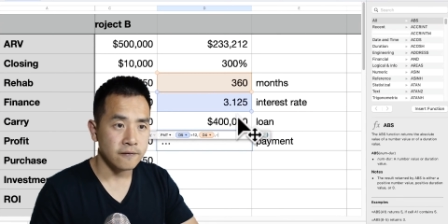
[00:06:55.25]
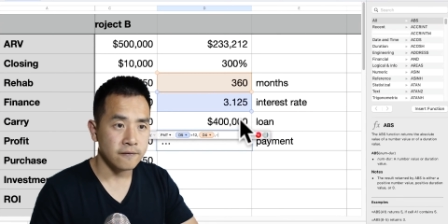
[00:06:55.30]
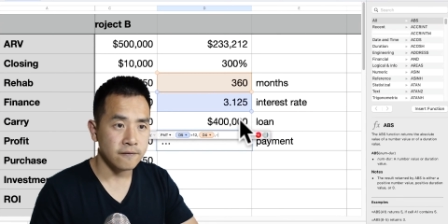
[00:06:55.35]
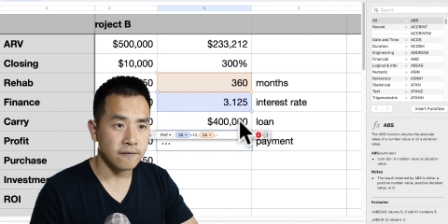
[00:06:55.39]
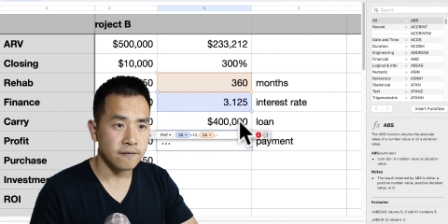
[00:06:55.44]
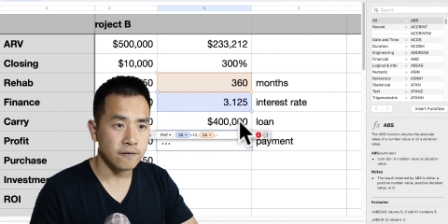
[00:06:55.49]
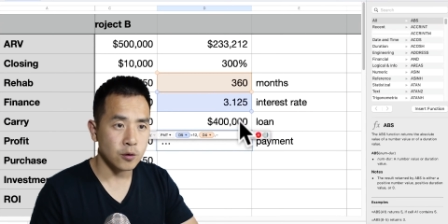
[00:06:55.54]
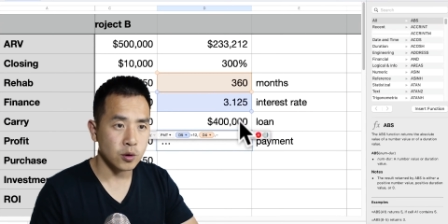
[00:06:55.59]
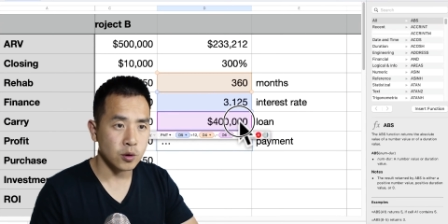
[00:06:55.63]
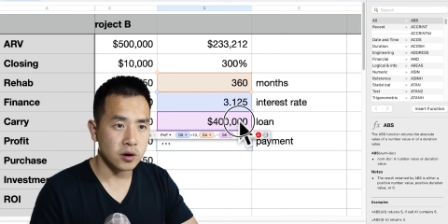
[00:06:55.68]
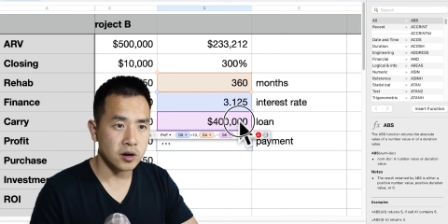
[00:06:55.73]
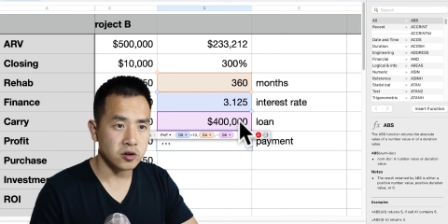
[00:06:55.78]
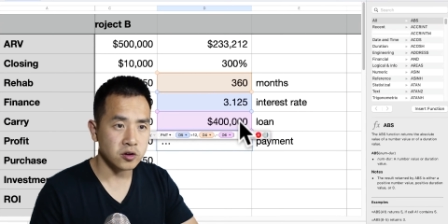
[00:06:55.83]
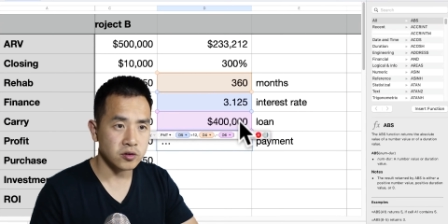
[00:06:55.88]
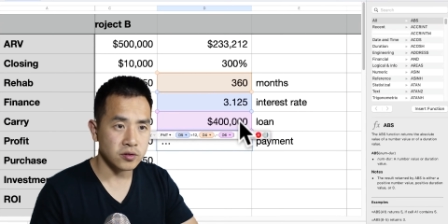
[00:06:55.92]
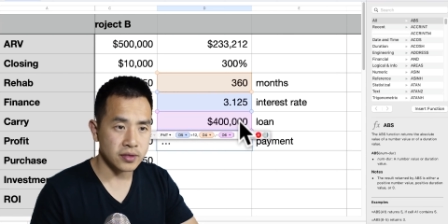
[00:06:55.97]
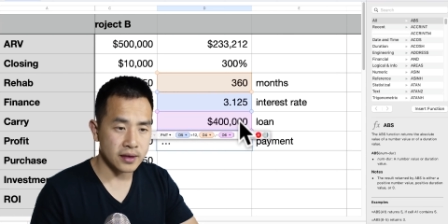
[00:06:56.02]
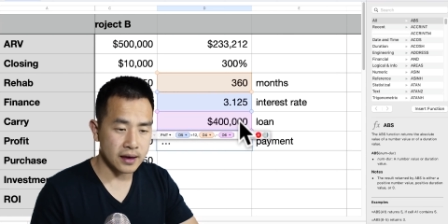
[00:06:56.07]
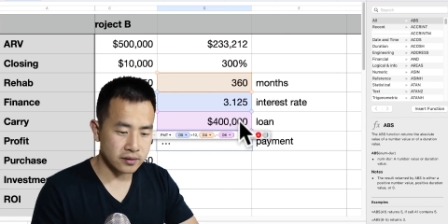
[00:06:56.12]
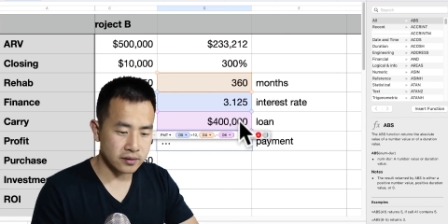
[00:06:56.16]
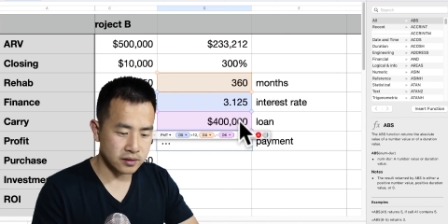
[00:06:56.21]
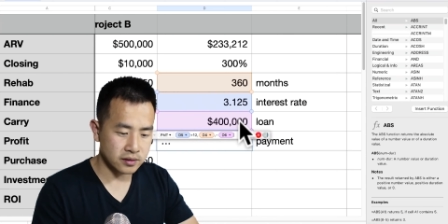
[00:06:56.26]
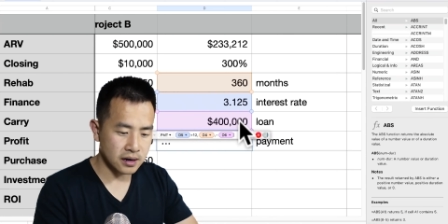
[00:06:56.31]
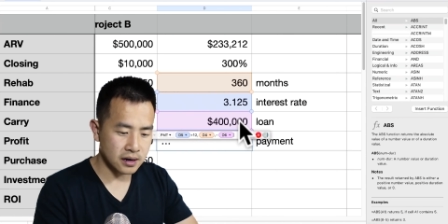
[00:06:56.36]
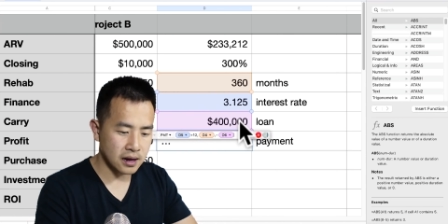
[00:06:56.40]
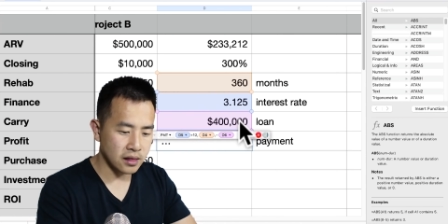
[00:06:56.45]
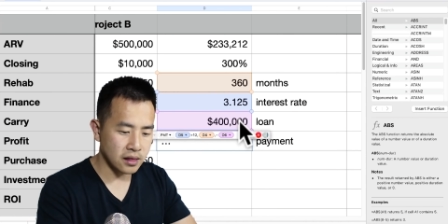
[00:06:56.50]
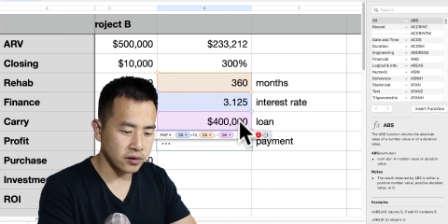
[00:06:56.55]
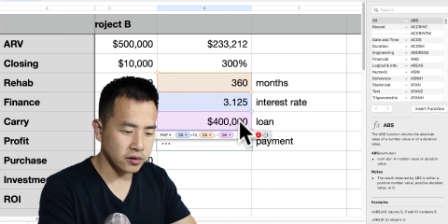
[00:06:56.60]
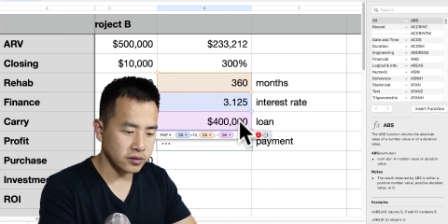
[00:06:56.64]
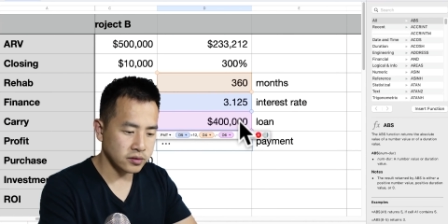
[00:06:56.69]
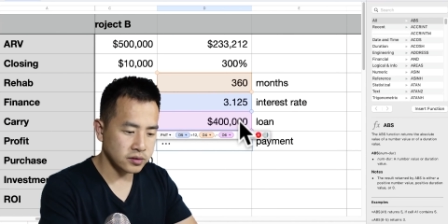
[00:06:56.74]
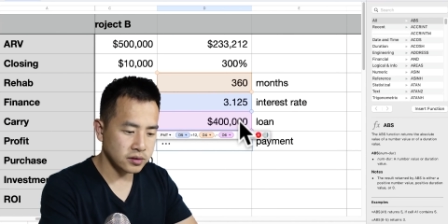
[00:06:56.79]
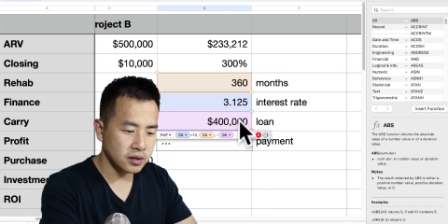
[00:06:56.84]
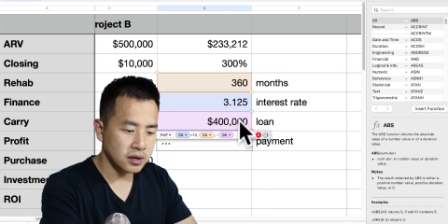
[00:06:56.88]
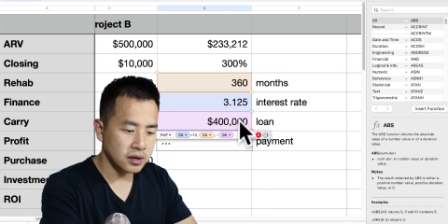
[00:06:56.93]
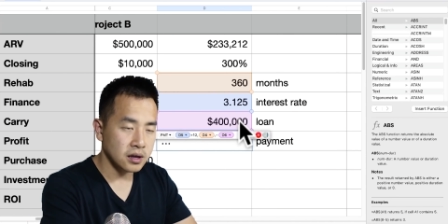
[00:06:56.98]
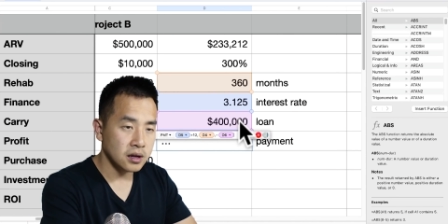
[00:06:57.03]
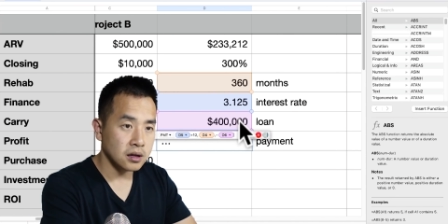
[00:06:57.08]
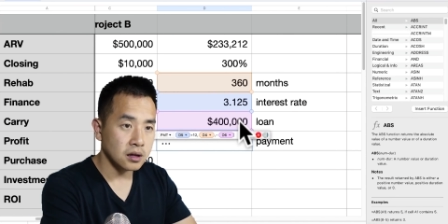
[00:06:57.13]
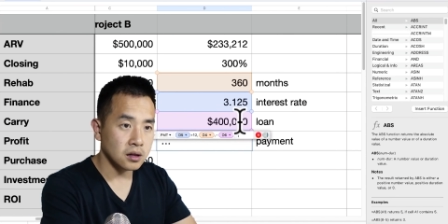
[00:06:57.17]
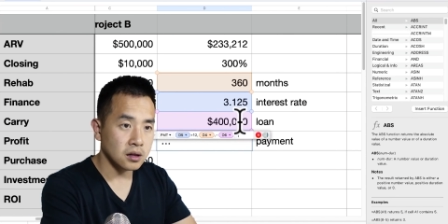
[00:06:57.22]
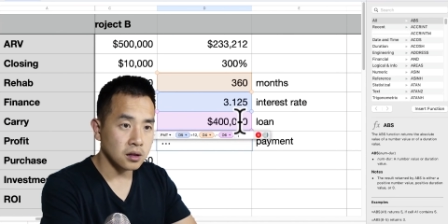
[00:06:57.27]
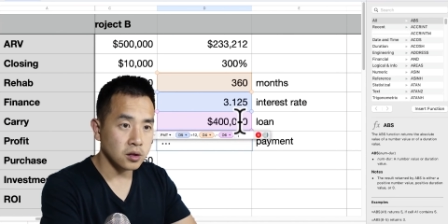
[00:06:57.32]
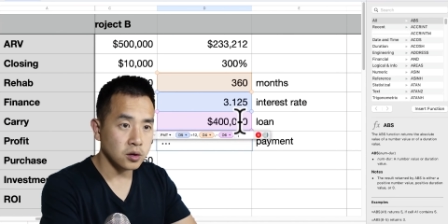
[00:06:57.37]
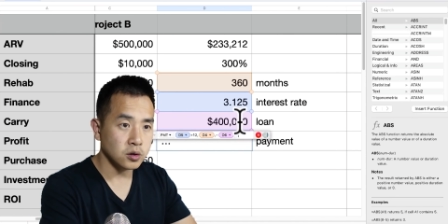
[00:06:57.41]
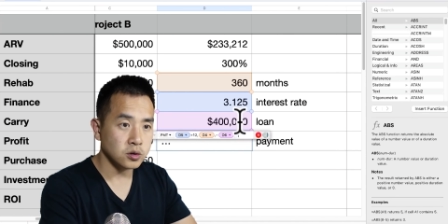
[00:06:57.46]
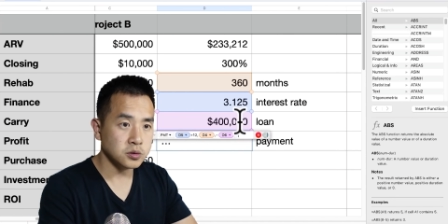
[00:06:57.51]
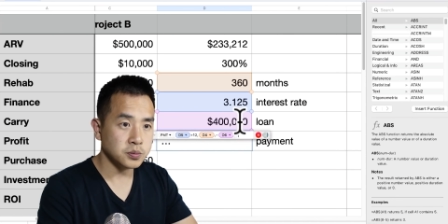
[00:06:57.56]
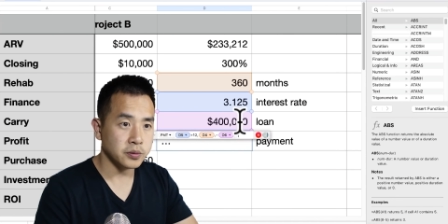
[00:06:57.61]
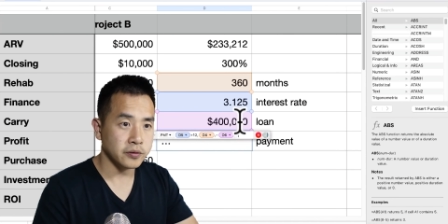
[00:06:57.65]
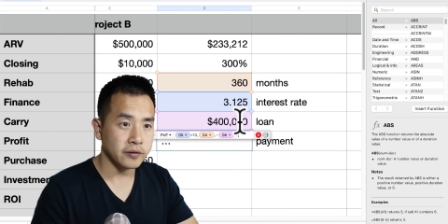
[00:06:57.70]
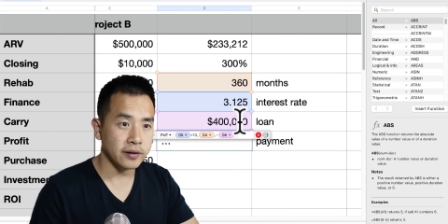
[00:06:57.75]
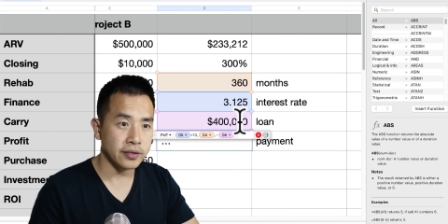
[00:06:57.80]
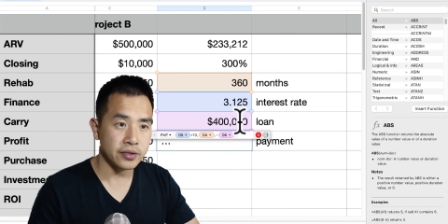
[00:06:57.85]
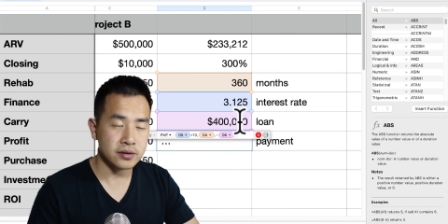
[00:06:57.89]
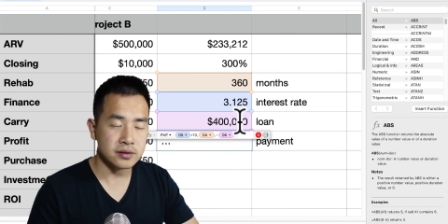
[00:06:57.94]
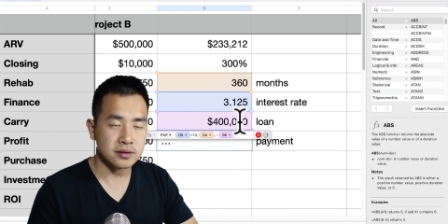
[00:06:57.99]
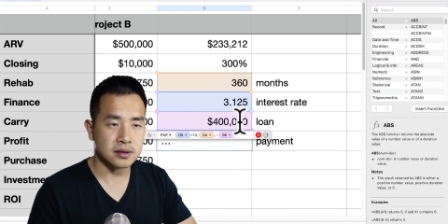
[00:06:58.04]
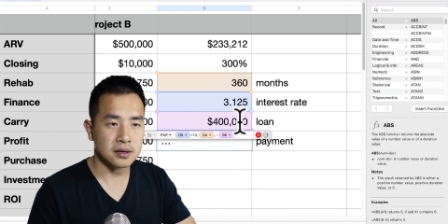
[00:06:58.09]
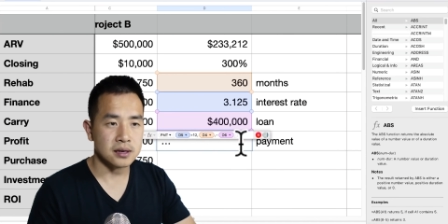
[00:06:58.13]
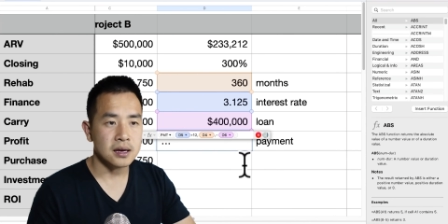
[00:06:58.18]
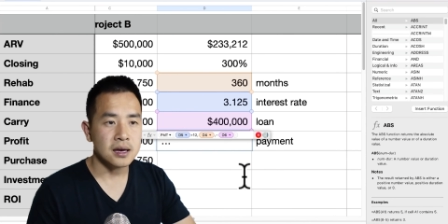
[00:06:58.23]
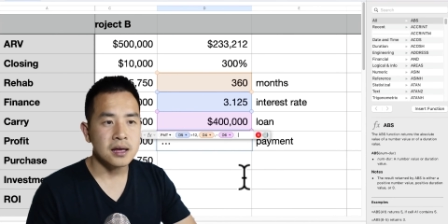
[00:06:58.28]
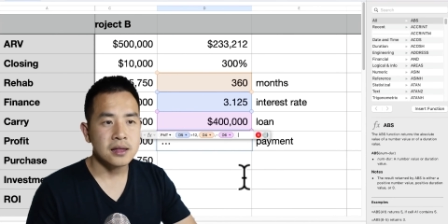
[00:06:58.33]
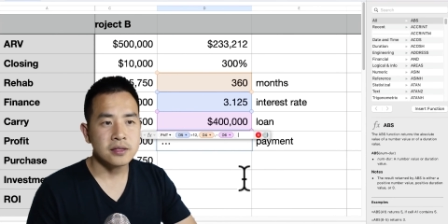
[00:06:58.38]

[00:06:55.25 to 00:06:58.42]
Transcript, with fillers: four hundred thousand dollars, close parenthesis.